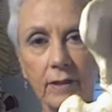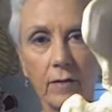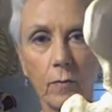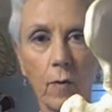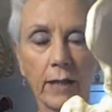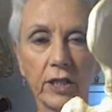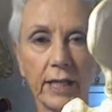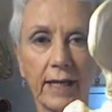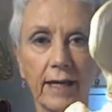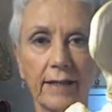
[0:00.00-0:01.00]
Watch
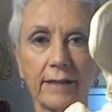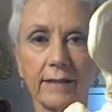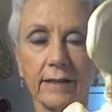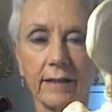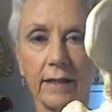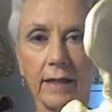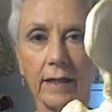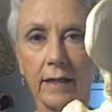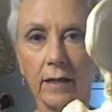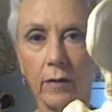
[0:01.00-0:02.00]
again.
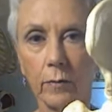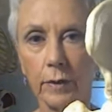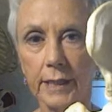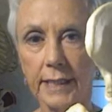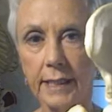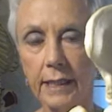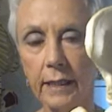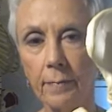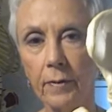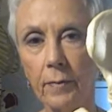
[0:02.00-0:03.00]
We
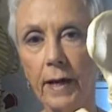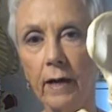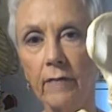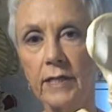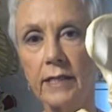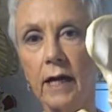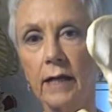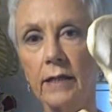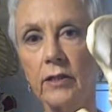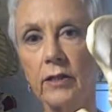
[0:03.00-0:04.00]
tip the pelvis
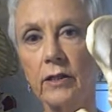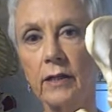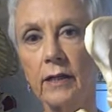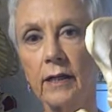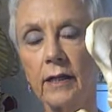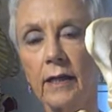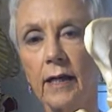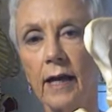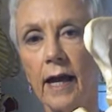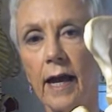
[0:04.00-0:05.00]
under,
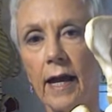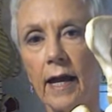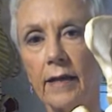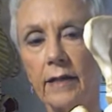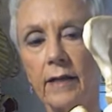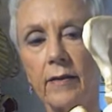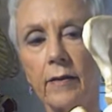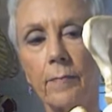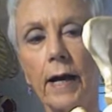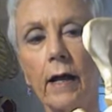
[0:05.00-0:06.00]
and the
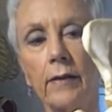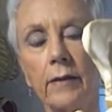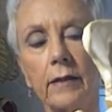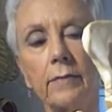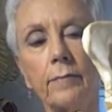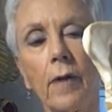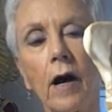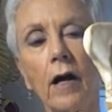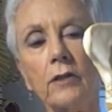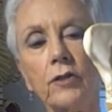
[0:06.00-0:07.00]

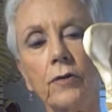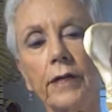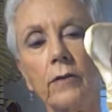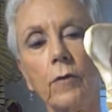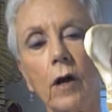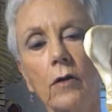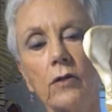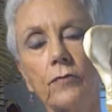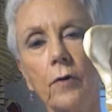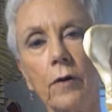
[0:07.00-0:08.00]
ball joint rolls
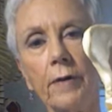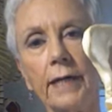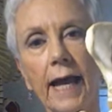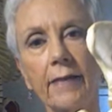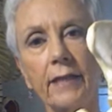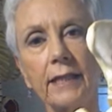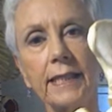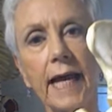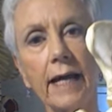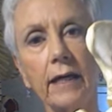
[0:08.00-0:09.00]
forward, and the
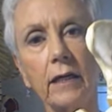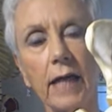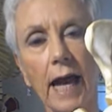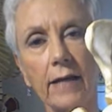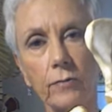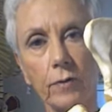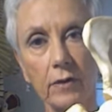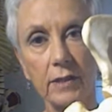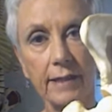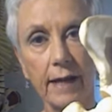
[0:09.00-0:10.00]
leg has
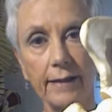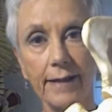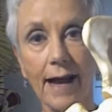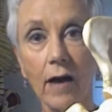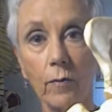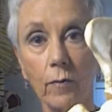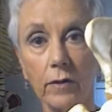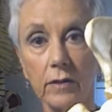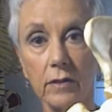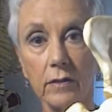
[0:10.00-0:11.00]
rolled slightly
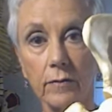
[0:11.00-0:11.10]
outwards.